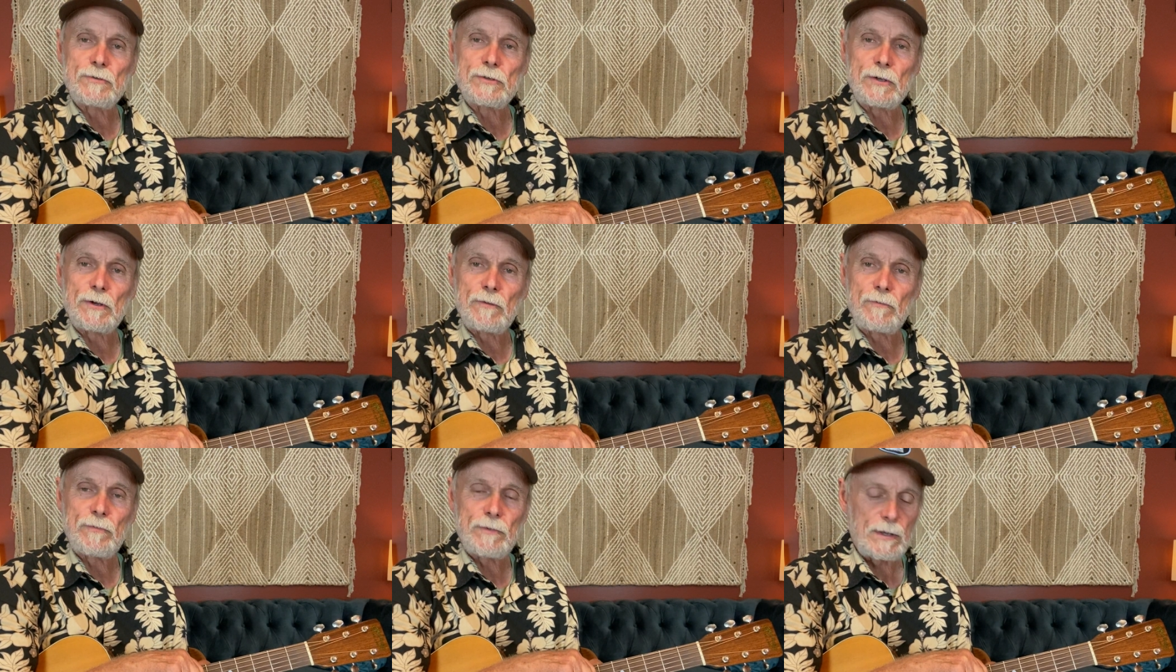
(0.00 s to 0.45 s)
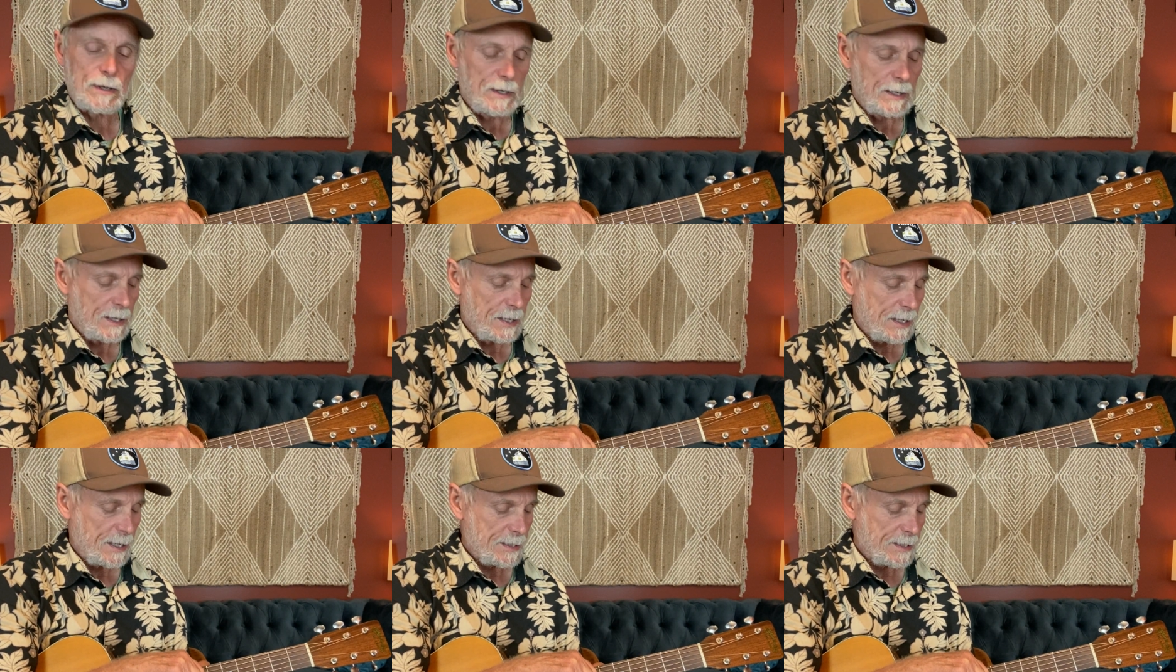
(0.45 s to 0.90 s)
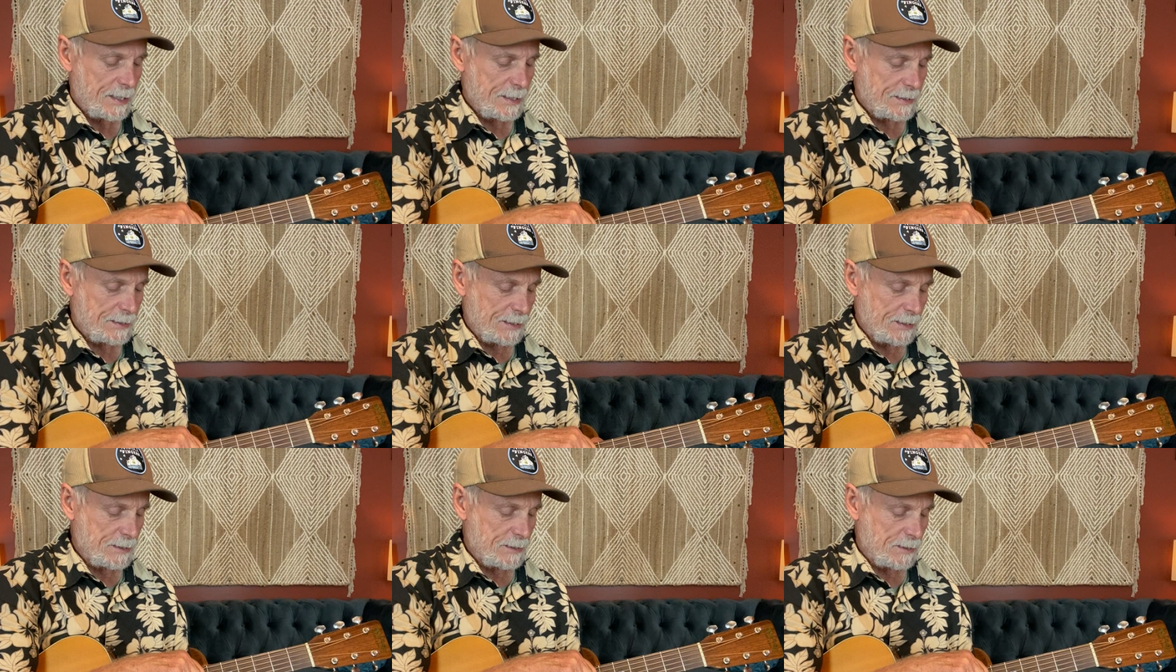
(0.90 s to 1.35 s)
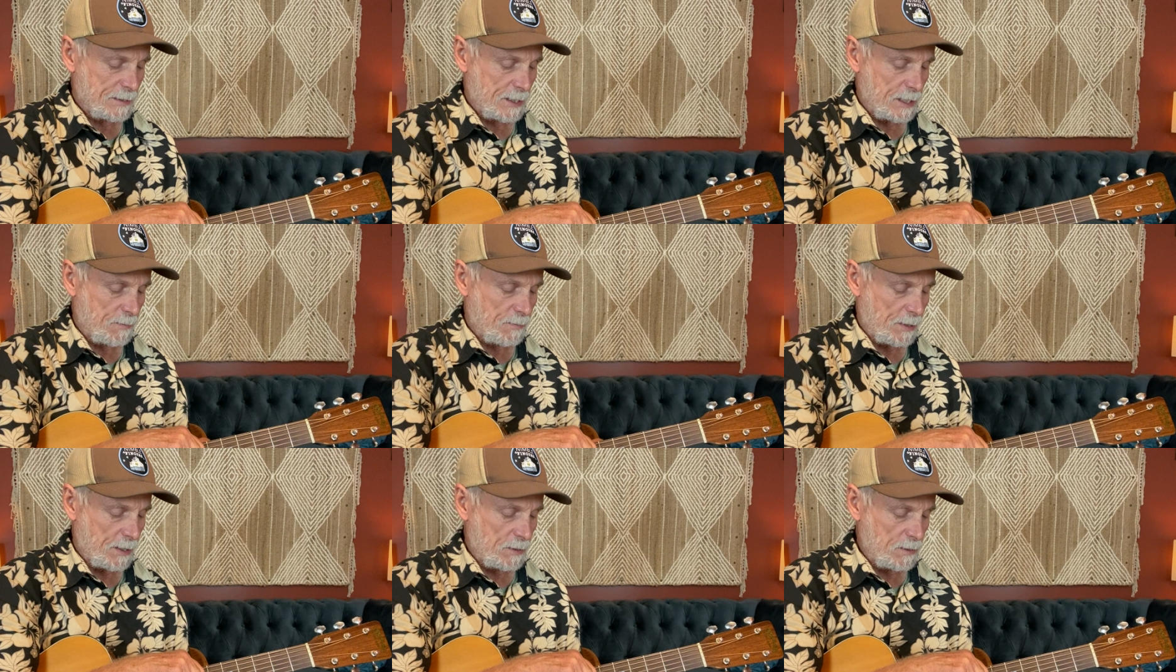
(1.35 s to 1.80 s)
So that's things to
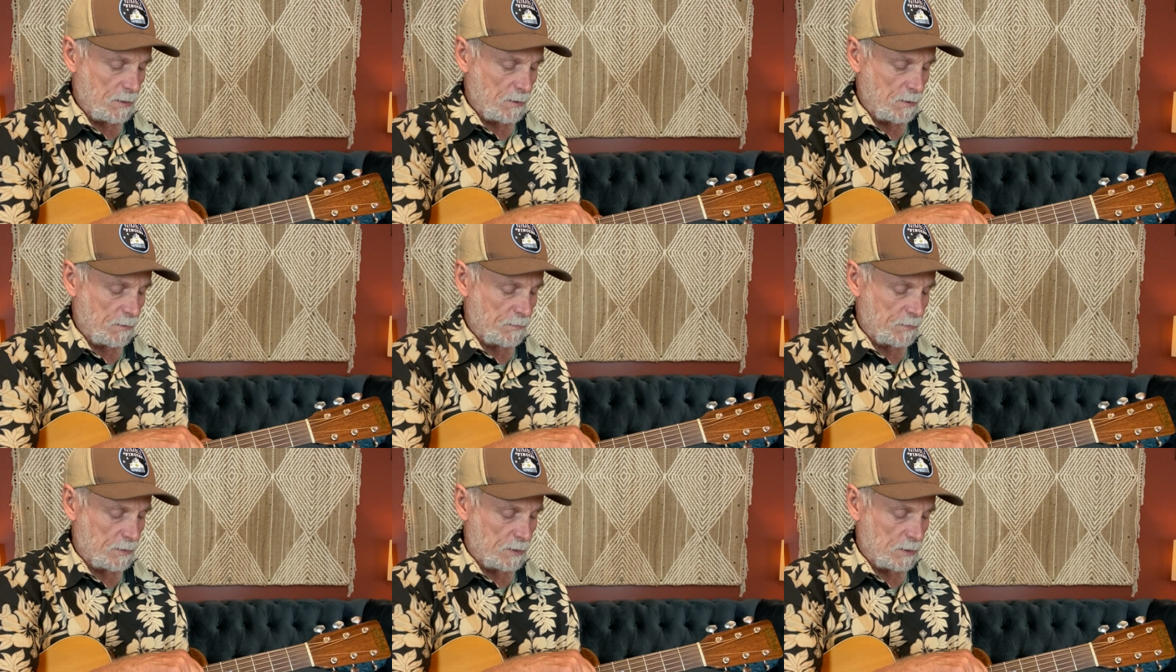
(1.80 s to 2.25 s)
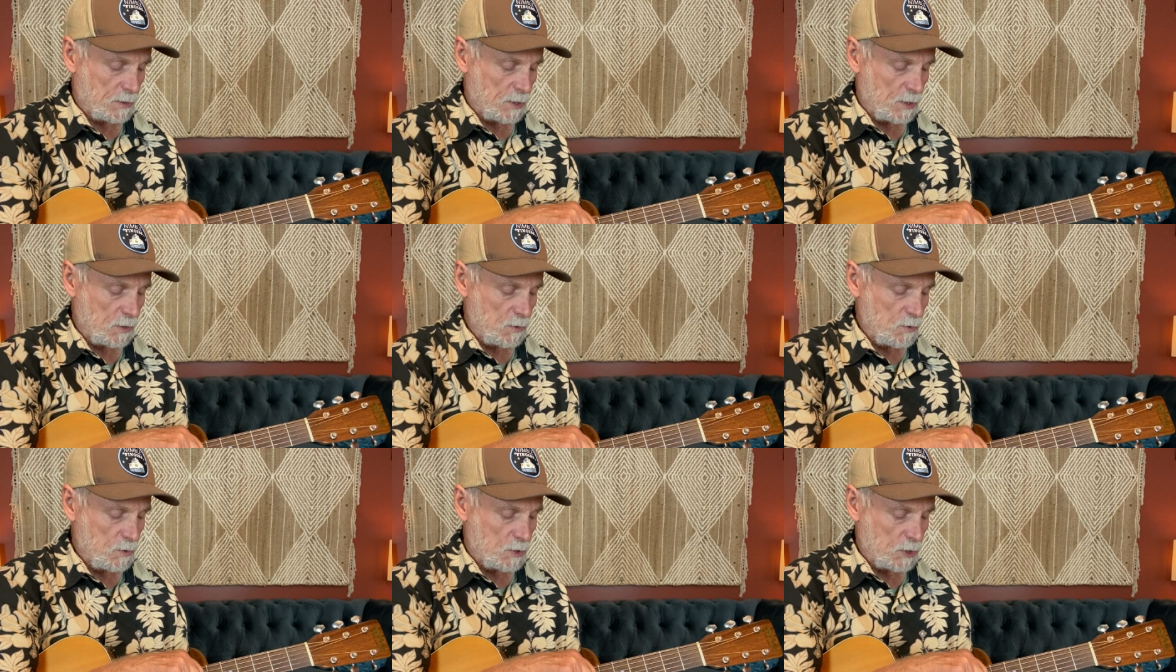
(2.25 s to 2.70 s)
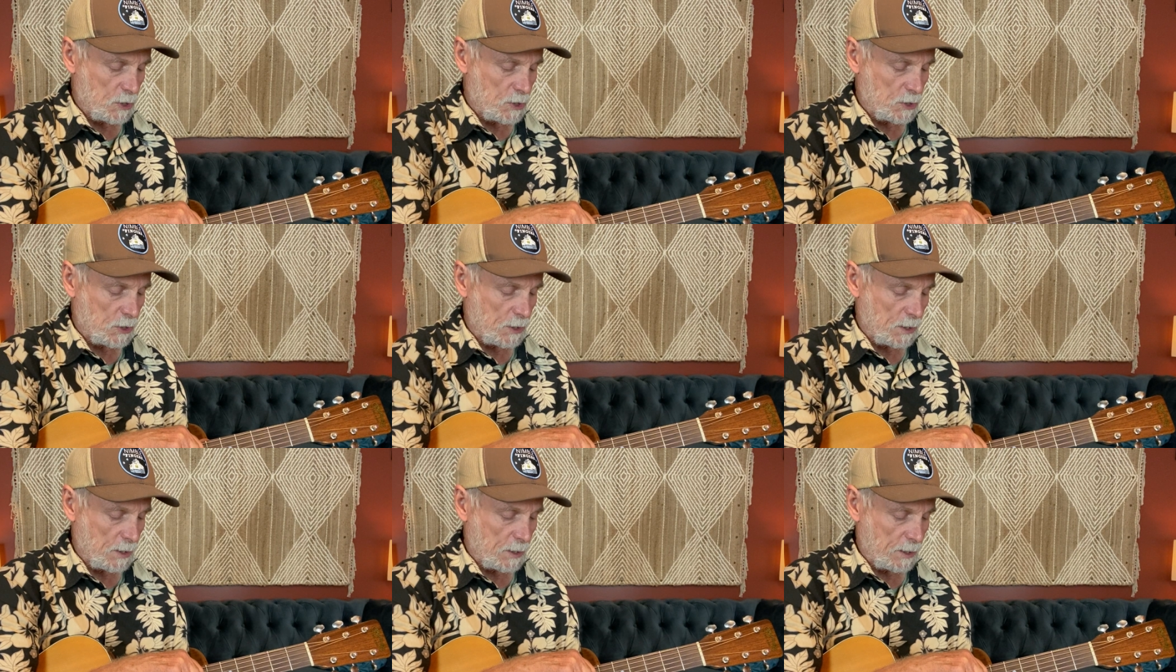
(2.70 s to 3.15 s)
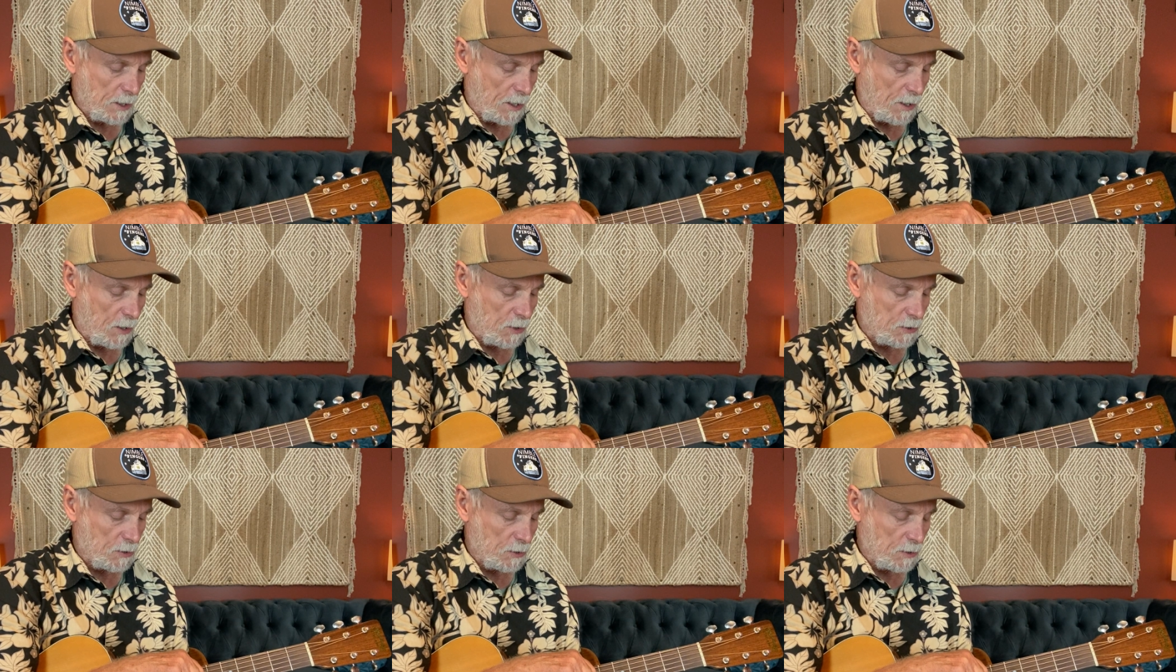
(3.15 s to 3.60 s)
think about. You know, does it lose its
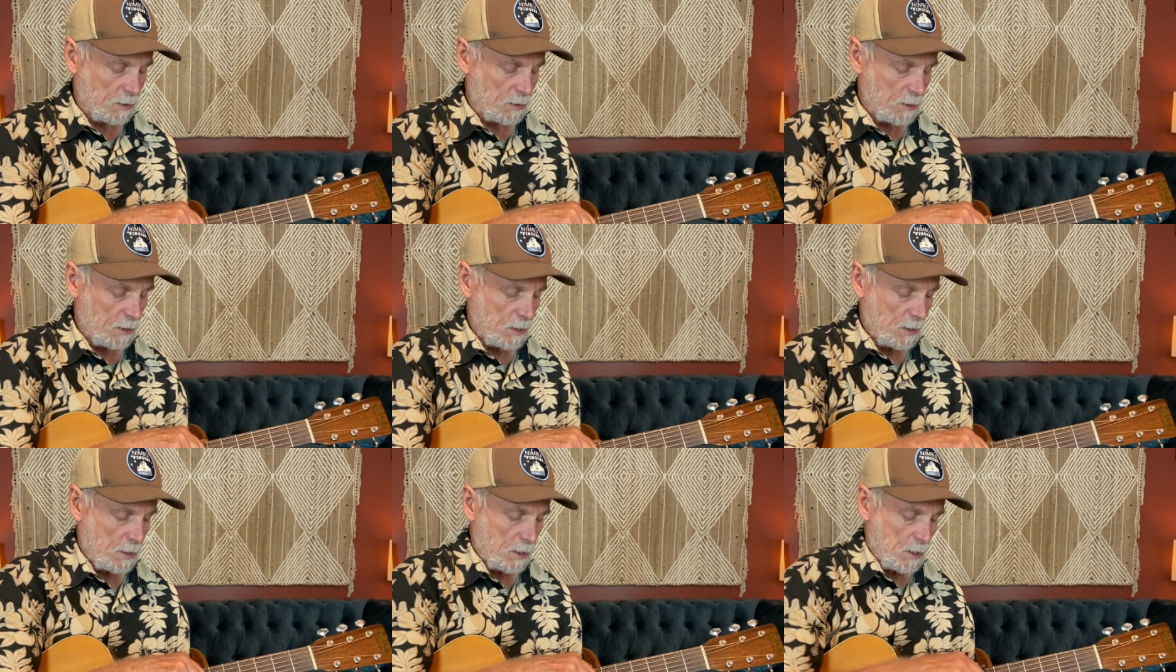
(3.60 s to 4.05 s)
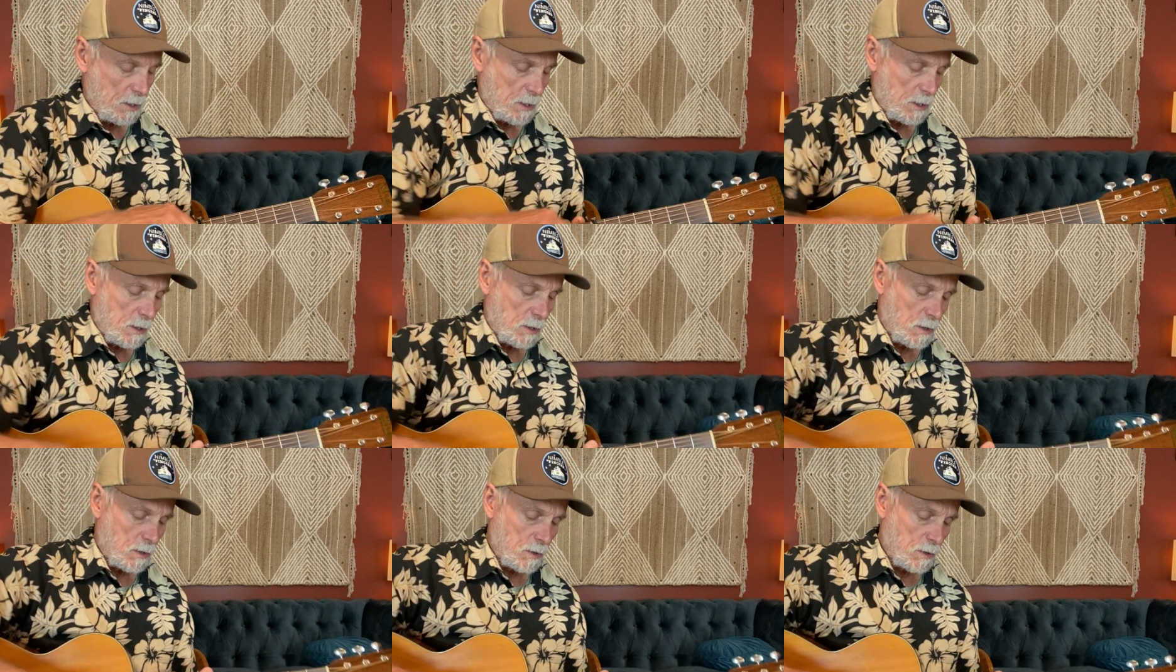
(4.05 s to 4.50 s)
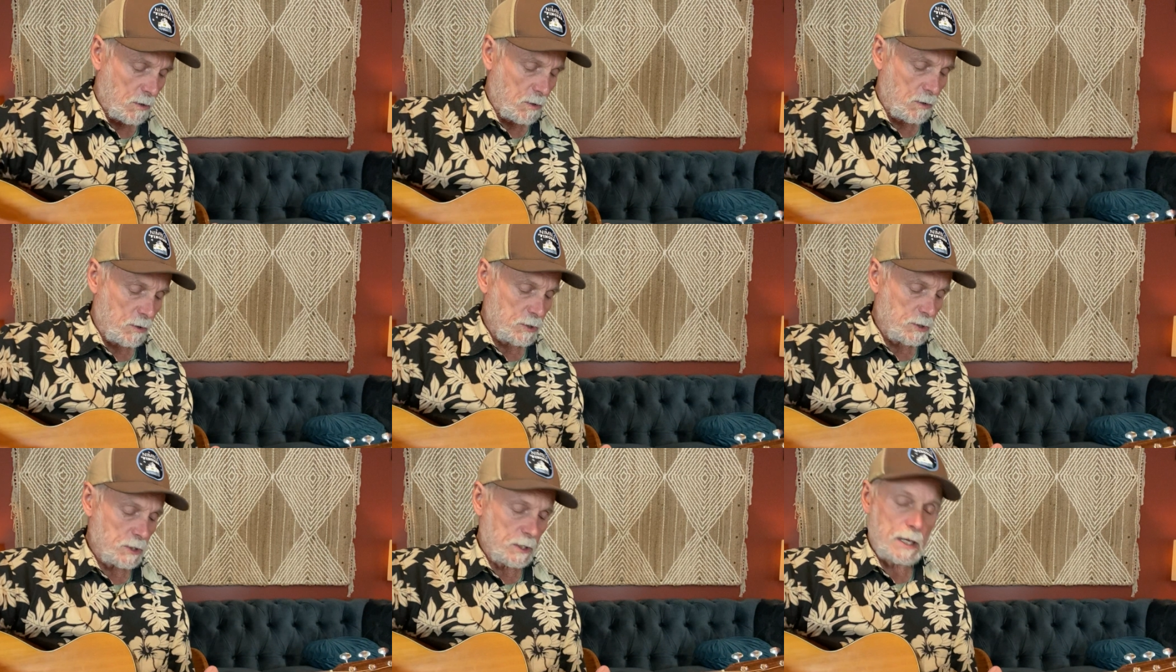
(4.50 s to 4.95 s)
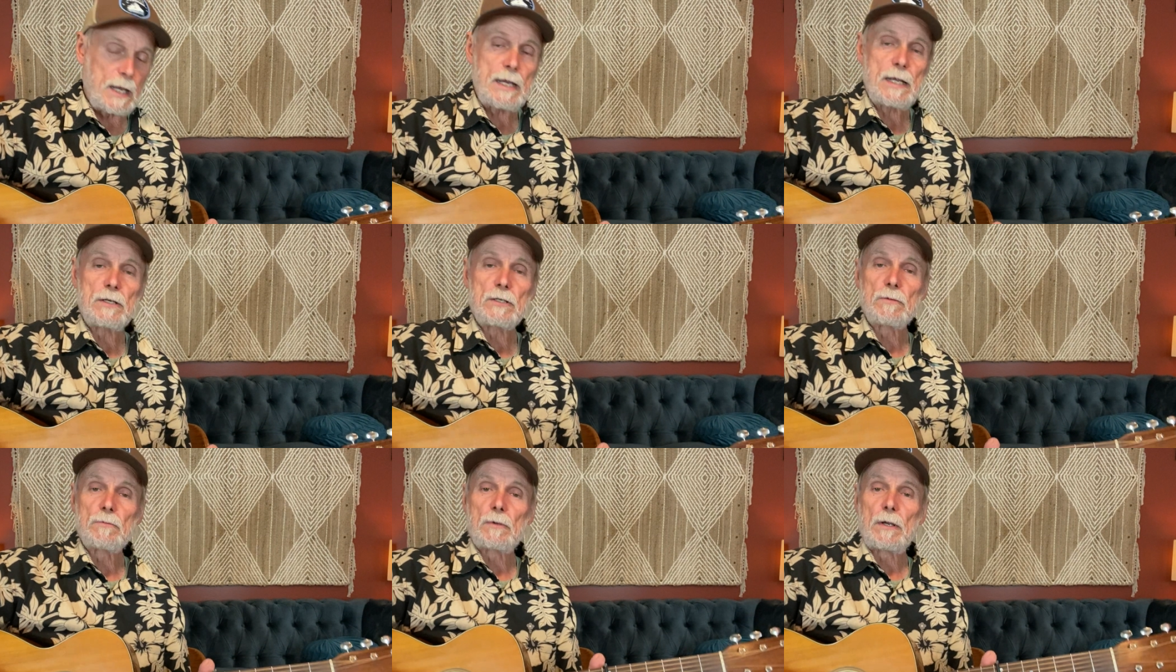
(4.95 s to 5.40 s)
character or does it
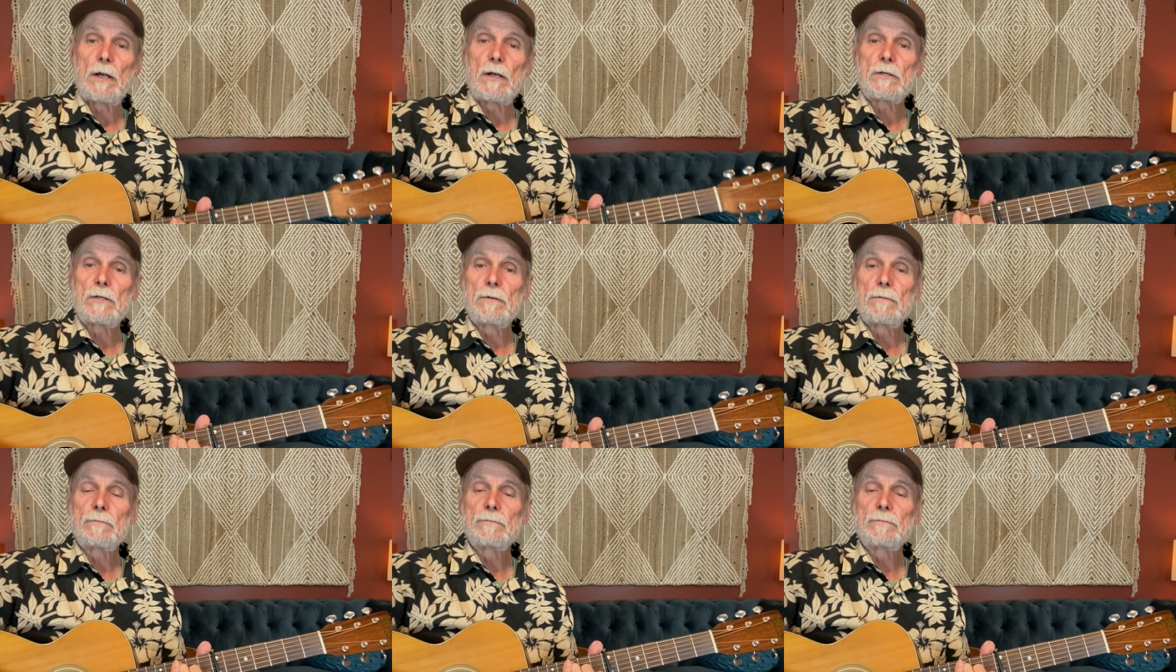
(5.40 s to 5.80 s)
gain some character?